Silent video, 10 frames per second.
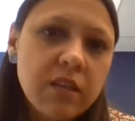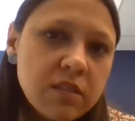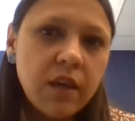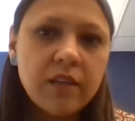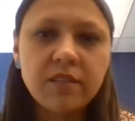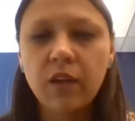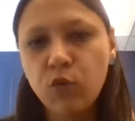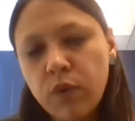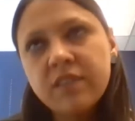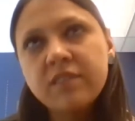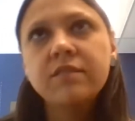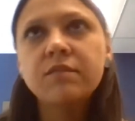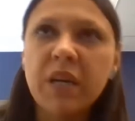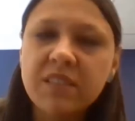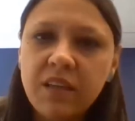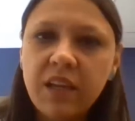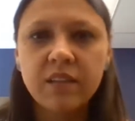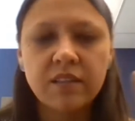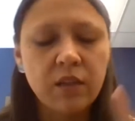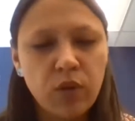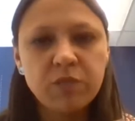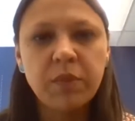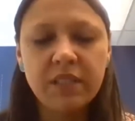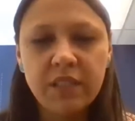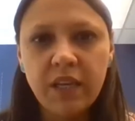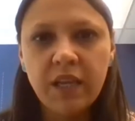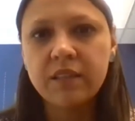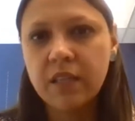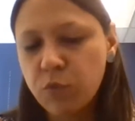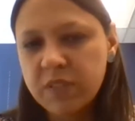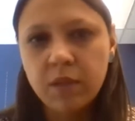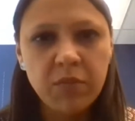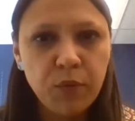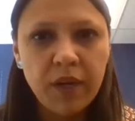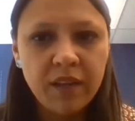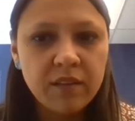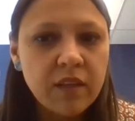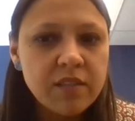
Radio Caracas, Radio y Televisión, but some